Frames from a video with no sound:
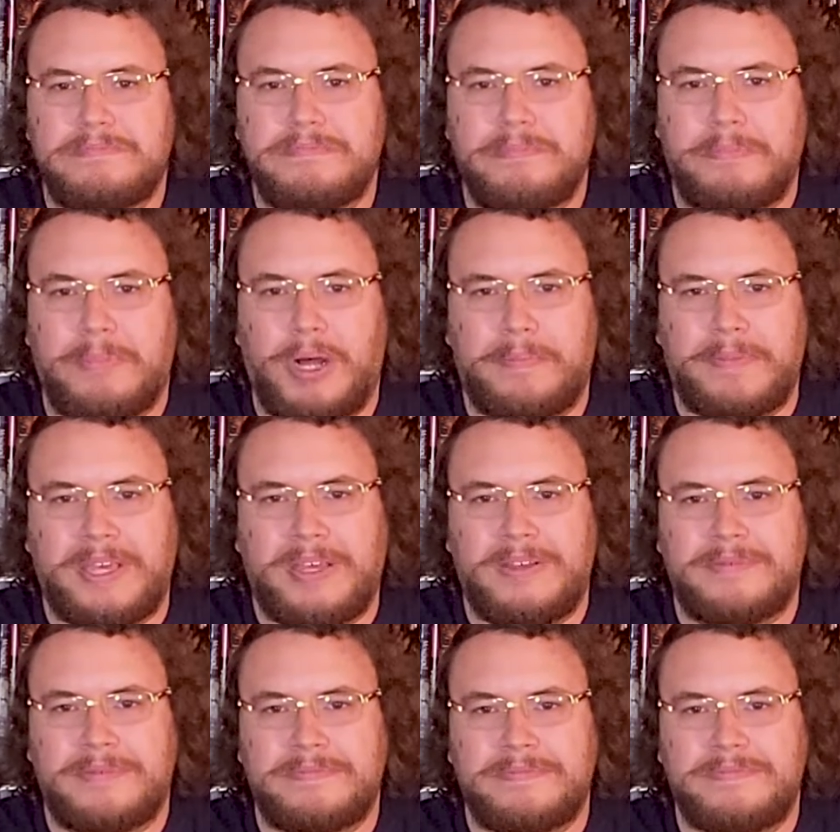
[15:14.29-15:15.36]

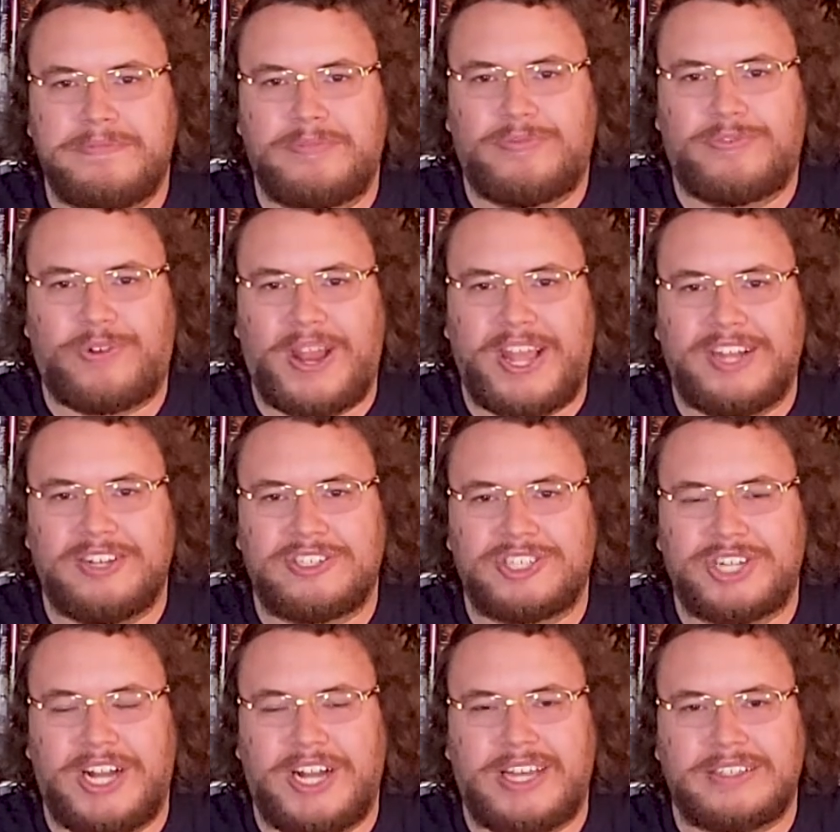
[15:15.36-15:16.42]
Mummy
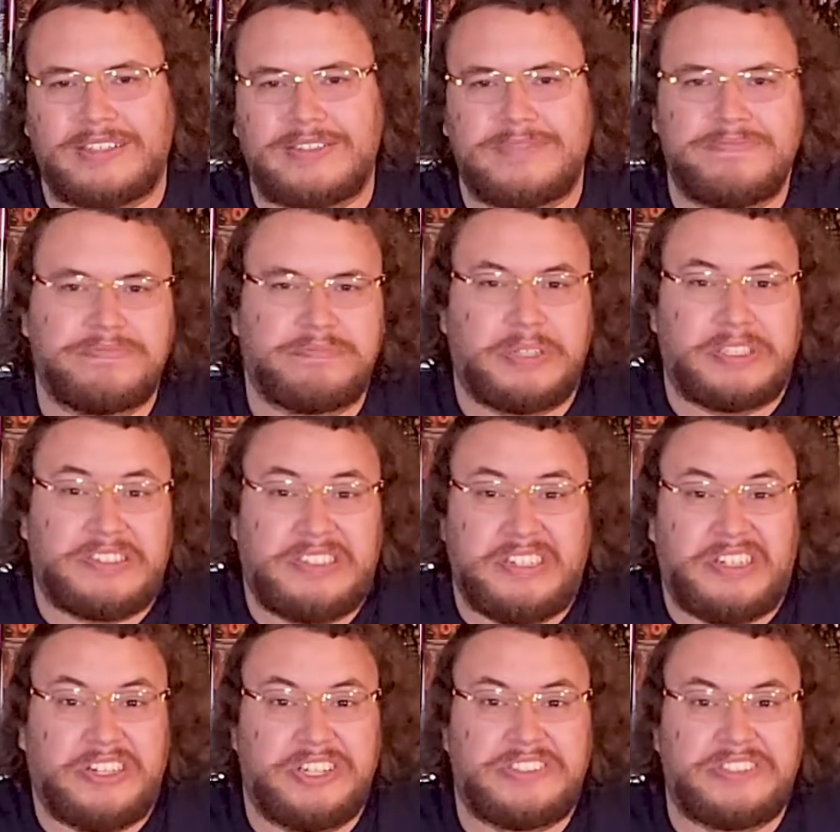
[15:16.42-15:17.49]
franchise. But
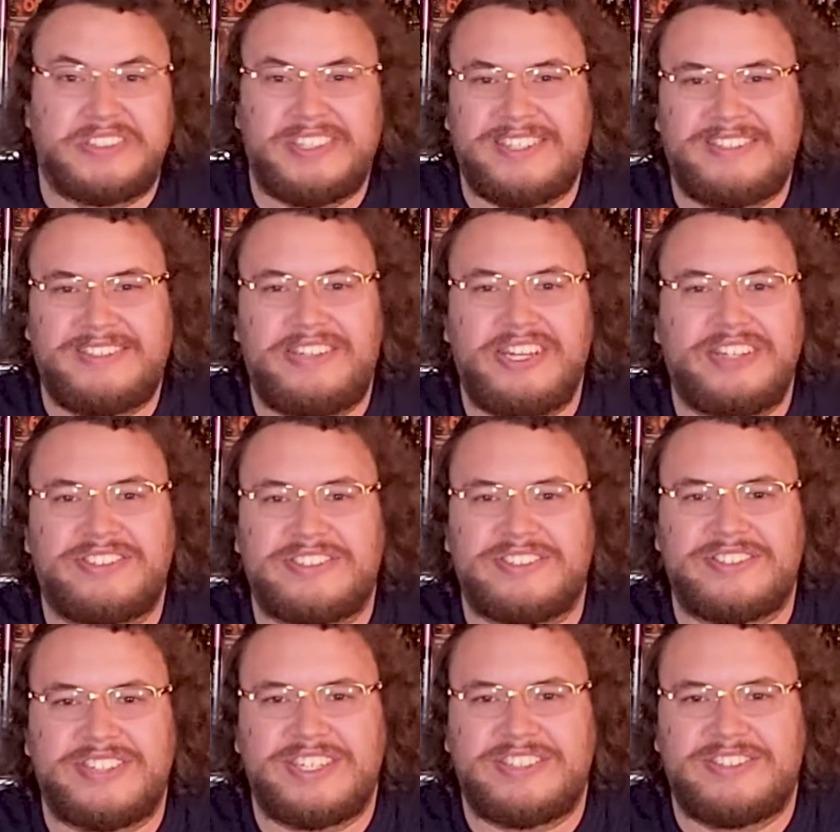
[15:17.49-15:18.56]
still, it's
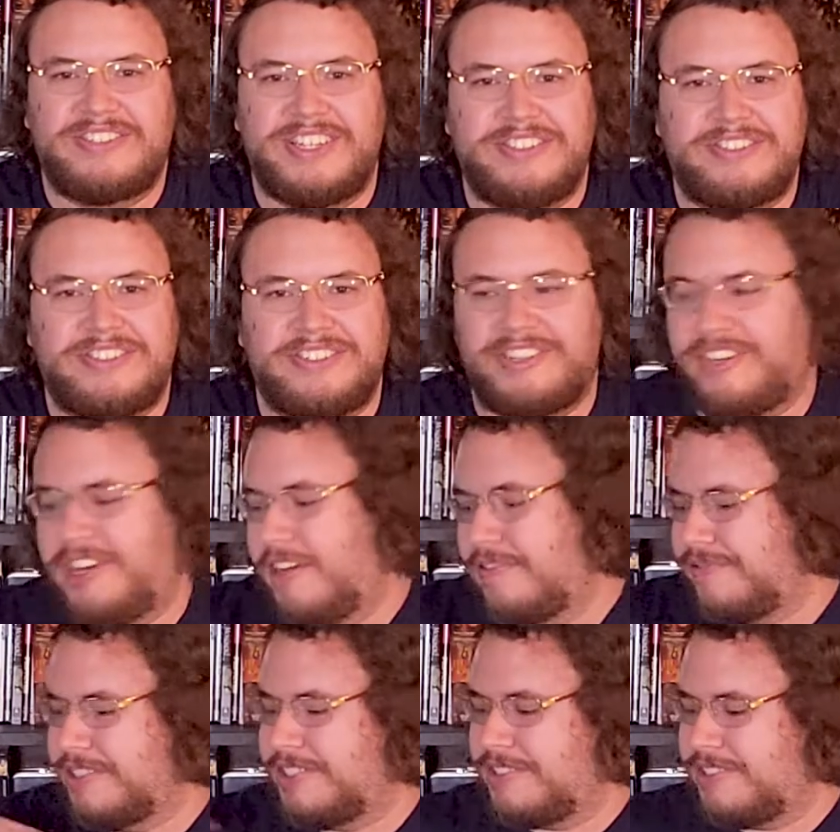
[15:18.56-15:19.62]
decent. It's decent
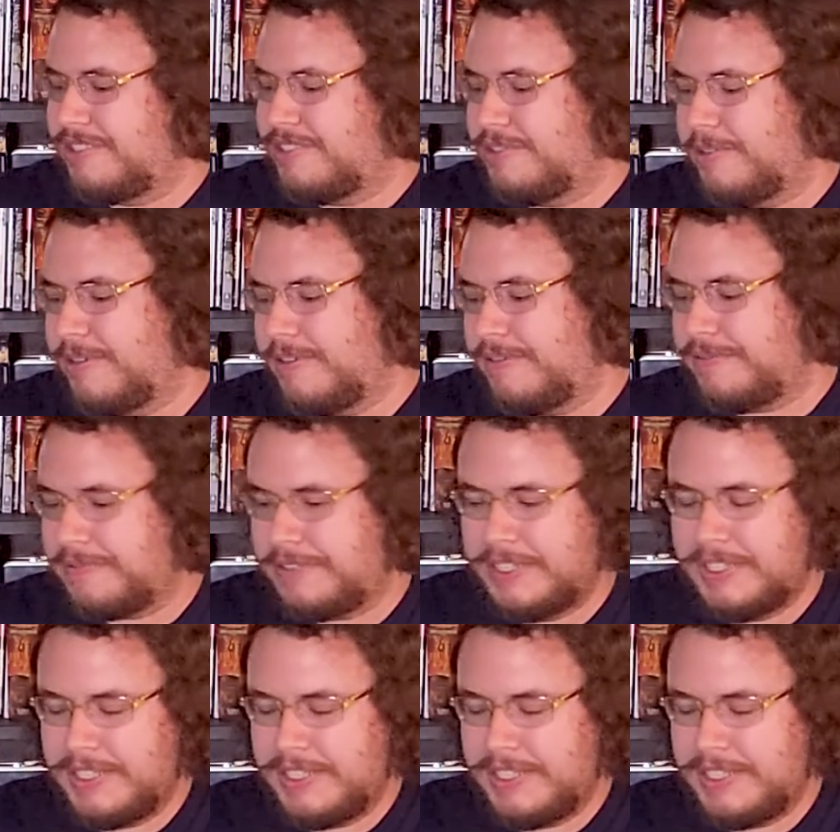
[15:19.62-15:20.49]
enough. It's just sort of,